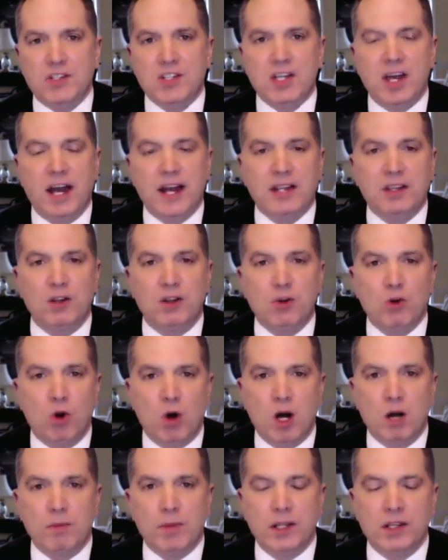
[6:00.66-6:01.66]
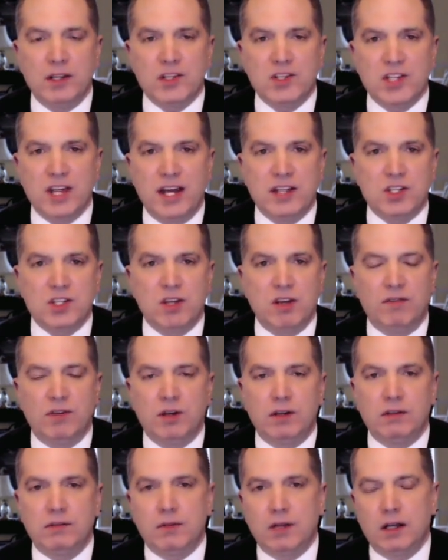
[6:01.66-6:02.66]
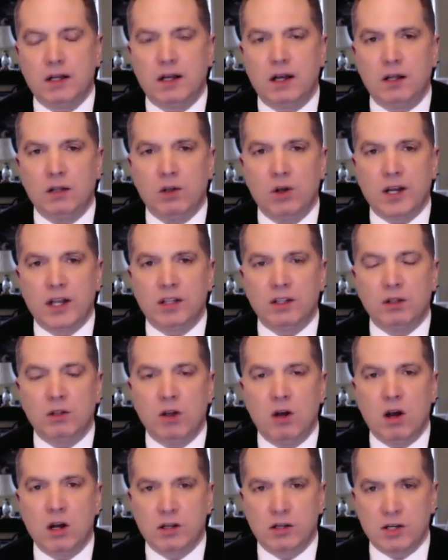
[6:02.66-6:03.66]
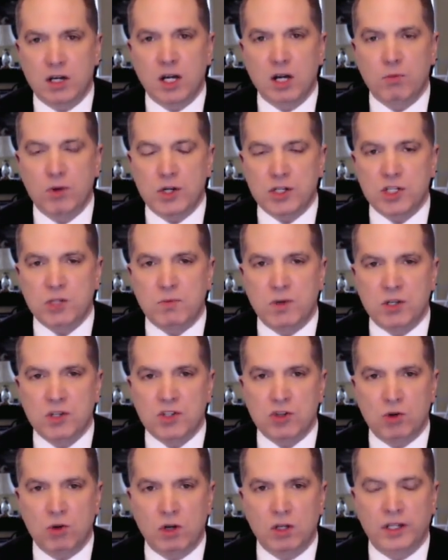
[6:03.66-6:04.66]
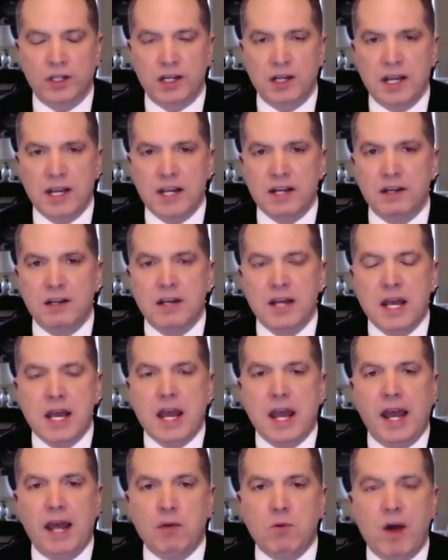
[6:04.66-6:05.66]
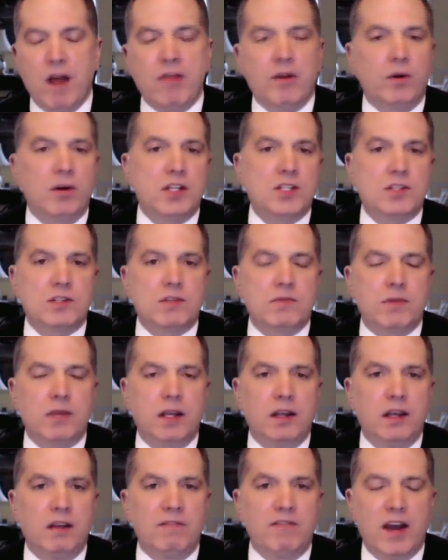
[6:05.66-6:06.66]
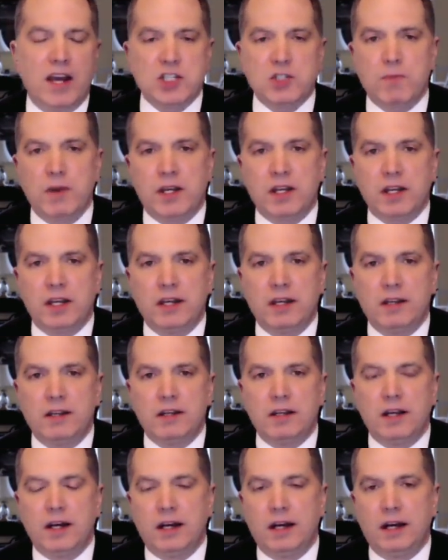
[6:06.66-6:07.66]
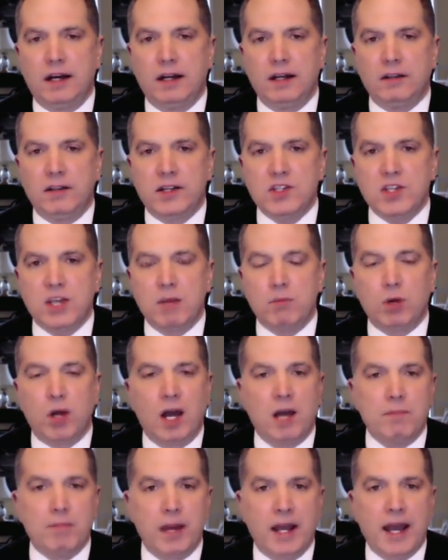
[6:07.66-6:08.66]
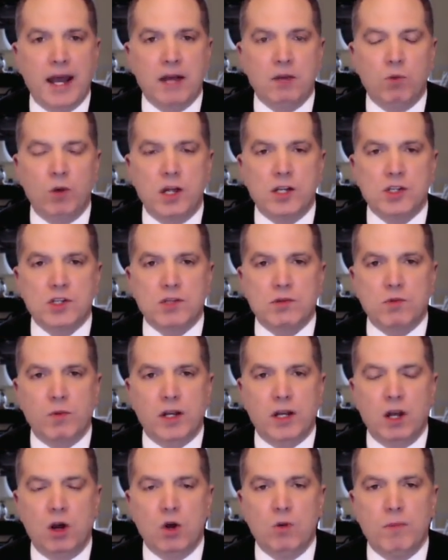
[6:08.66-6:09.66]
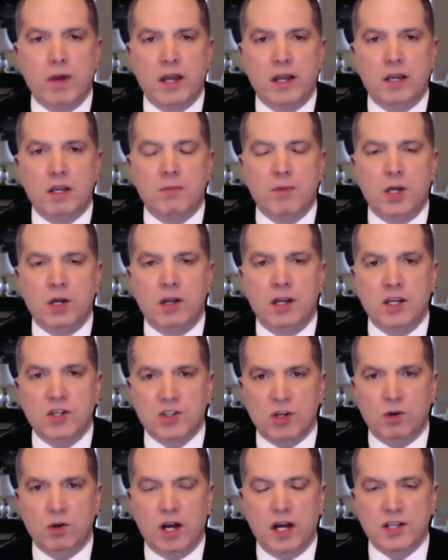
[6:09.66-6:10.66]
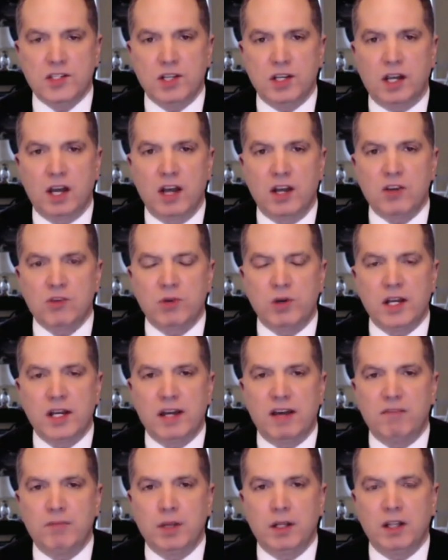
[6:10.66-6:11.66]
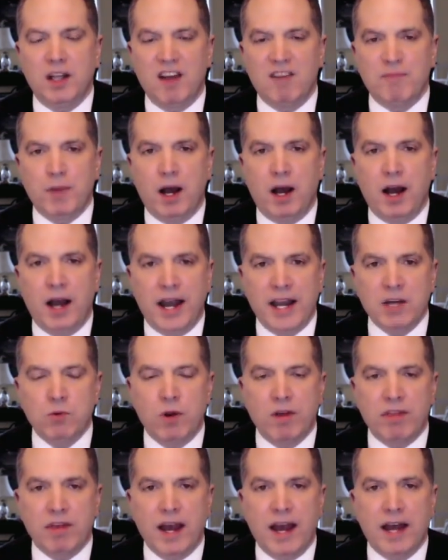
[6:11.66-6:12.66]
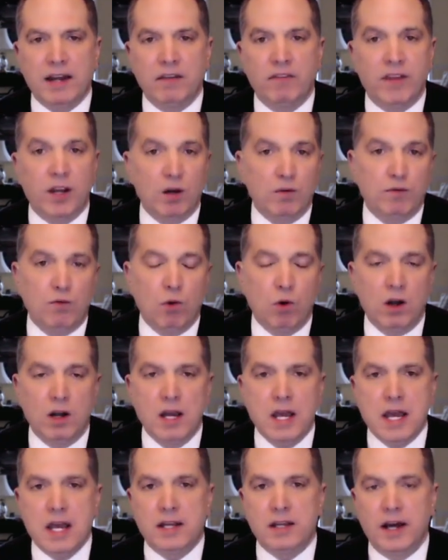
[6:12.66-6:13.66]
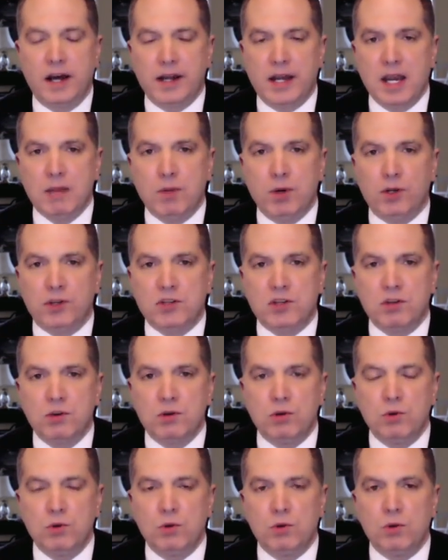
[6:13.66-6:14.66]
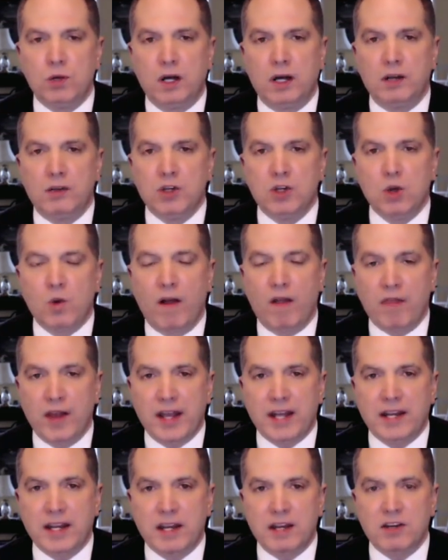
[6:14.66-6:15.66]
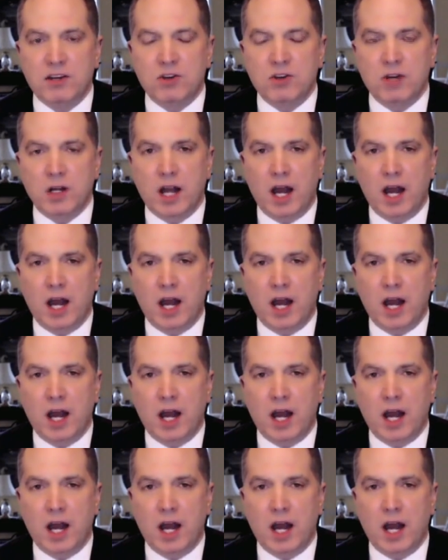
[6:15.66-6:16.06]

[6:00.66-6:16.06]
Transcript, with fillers: outside the norm in the sense of a, a look at the long term, which has been sorely needed. And whether it's investment in, uh, let's say, broadband, which we know many communities across the country have been left behind with that and therefore not able to uh, do what they needed to